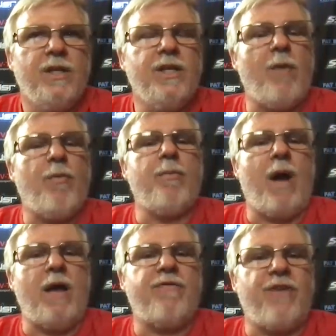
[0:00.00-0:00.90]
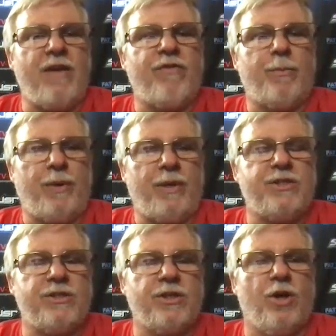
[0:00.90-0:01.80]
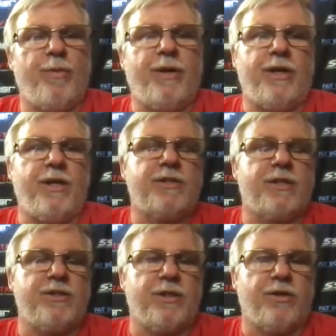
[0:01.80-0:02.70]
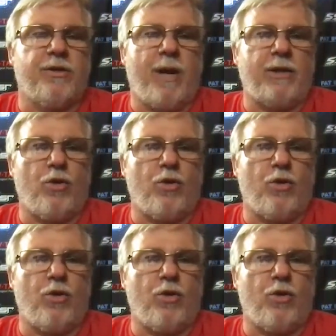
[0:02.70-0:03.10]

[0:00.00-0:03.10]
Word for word: not one of my favorite places to go, but it is considered my